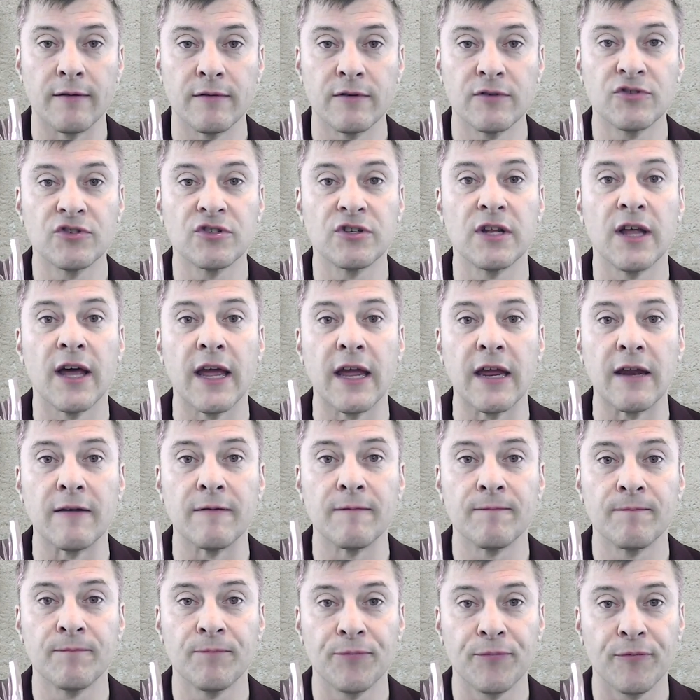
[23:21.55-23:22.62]

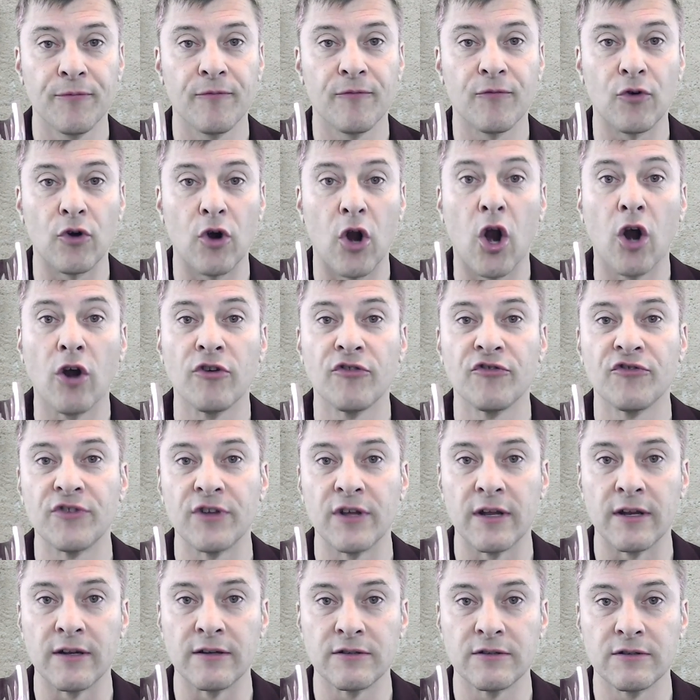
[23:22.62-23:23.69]
slain for our
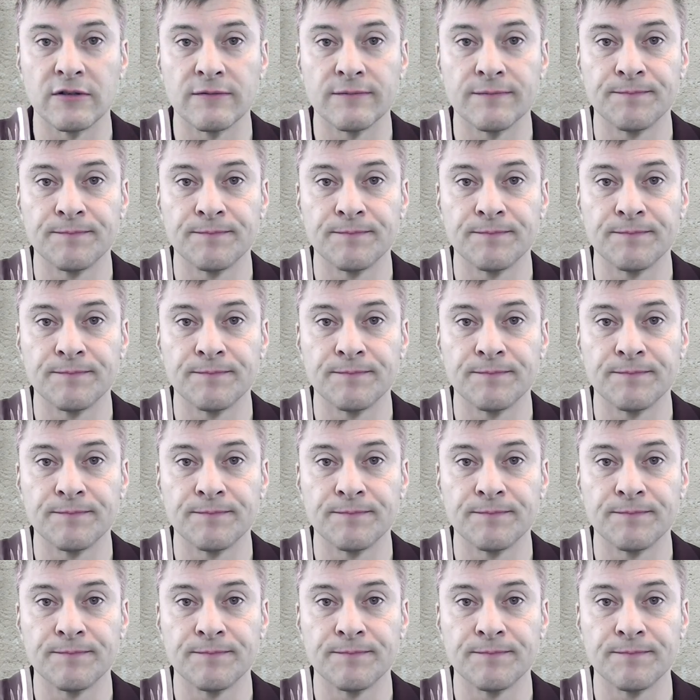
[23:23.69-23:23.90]
sins.